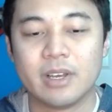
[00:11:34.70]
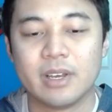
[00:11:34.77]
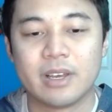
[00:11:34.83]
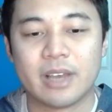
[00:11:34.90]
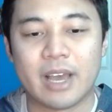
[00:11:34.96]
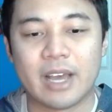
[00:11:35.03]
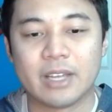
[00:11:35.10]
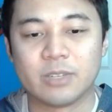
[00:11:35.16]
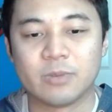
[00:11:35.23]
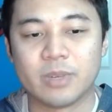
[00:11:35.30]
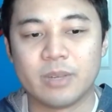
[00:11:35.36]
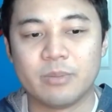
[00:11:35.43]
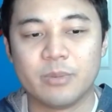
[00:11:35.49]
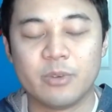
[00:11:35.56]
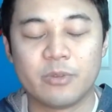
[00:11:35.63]
as
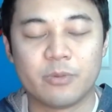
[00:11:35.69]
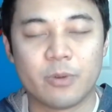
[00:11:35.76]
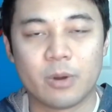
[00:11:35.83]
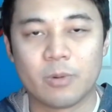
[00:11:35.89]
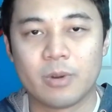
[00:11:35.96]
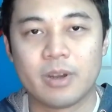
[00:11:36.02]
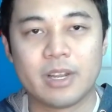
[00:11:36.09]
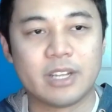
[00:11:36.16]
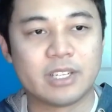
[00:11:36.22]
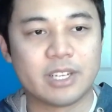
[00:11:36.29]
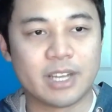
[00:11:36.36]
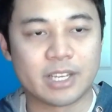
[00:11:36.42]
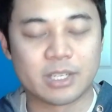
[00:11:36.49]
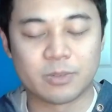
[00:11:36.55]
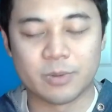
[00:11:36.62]
we move forward into
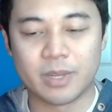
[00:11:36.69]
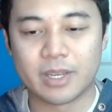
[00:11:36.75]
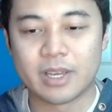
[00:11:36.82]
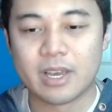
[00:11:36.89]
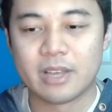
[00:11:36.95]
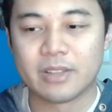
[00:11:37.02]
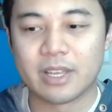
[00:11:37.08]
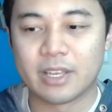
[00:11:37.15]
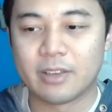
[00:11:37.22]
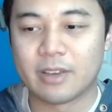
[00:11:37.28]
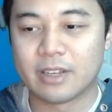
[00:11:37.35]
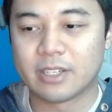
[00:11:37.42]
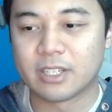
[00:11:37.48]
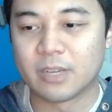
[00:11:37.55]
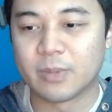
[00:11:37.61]
next week. Thank you
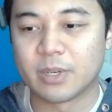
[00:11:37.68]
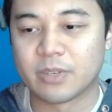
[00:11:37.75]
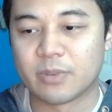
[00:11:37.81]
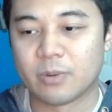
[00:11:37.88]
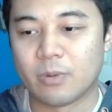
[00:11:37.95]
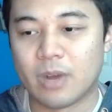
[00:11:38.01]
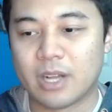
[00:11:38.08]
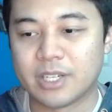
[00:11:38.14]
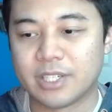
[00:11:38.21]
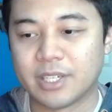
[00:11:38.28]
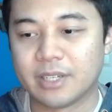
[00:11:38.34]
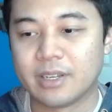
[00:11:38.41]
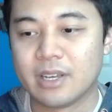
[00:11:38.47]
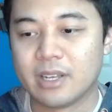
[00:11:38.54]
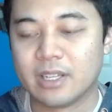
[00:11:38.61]
guys so much for
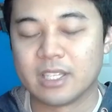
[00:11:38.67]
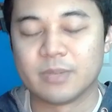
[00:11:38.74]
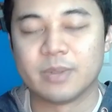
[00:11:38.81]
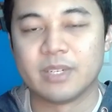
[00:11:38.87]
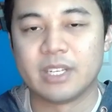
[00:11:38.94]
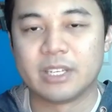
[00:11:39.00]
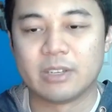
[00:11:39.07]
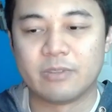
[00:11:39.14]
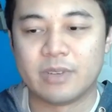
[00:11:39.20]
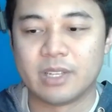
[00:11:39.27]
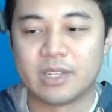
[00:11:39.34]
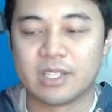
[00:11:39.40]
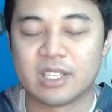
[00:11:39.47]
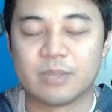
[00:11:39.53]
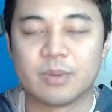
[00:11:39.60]
watching. This has been Nico V.
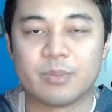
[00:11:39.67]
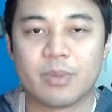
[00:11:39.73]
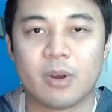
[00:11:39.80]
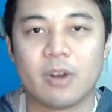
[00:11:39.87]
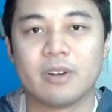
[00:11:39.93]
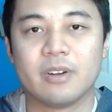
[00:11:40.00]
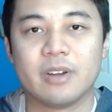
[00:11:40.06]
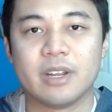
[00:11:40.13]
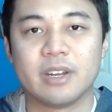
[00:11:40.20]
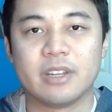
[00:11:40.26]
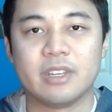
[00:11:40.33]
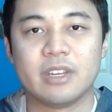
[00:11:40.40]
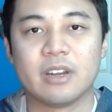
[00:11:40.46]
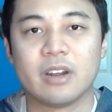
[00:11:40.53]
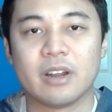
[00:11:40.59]
This has been Partner in a
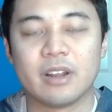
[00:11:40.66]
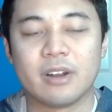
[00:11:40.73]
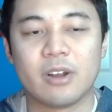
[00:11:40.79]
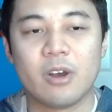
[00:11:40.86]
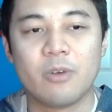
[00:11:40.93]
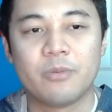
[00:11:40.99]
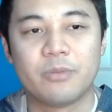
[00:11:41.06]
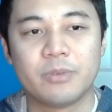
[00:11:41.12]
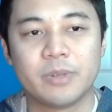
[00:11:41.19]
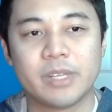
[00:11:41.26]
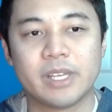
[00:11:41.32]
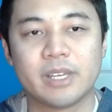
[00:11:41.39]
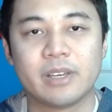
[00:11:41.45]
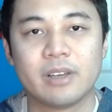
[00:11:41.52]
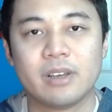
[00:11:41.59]
Year, and
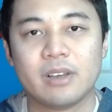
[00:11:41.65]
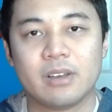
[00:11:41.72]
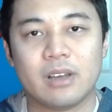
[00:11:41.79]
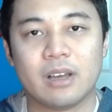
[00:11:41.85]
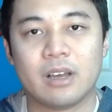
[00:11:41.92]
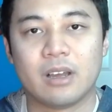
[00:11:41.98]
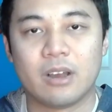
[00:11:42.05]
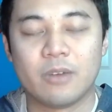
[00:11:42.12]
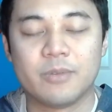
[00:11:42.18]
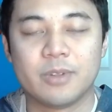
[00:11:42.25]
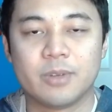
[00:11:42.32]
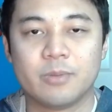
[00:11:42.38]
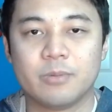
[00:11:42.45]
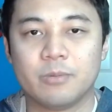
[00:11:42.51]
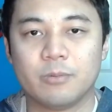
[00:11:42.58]
hopefully
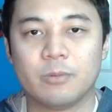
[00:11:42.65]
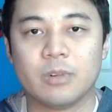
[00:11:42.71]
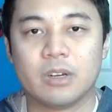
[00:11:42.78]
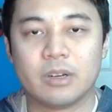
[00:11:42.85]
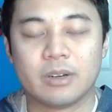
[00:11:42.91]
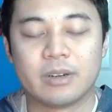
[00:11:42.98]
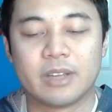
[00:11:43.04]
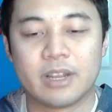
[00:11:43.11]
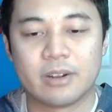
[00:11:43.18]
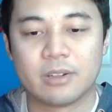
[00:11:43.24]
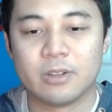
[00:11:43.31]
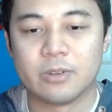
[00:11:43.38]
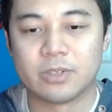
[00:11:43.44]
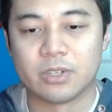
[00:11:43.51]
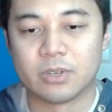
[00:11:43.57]
we're getting
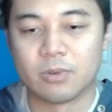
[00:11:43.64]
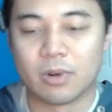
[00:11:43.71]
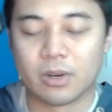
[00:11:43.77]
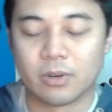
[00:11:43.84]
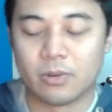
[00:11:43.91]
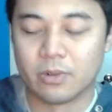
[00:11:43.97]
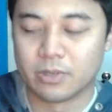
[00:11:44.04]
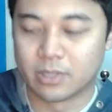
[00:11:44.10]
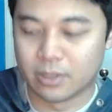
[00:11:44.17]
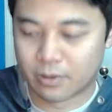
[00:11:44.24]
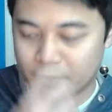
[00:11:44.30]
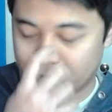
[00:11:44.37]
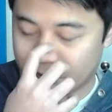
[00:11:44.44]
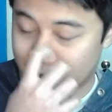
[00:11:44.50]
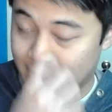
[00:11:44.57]
closer to our goal. So
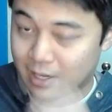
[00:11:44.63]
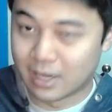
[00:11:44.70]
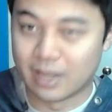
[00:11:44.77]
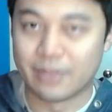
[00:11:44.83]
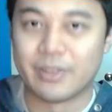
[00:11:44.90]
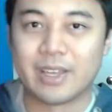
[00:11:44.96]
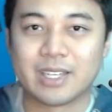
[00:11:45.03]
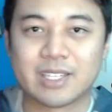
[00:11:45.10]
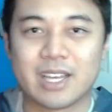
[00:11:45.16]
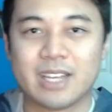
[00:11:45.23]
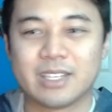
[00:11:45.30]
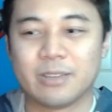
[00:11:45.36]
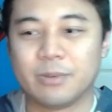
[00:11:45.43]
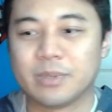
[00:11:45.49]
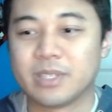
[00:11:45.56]
thanks, guys.
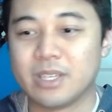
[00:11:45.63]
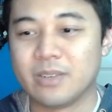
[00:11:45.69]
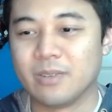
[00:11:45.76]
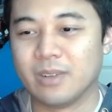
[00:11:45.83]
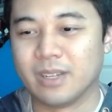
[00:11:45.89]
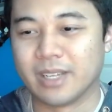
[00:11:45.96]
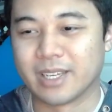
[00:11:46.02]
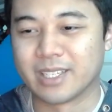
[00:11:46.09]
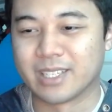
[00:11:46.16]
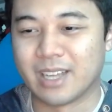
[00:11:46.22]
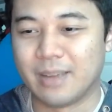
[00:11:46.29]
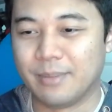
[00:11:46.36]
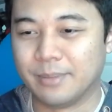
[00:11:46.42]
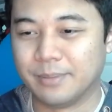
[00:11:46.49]
I'll see you all next time.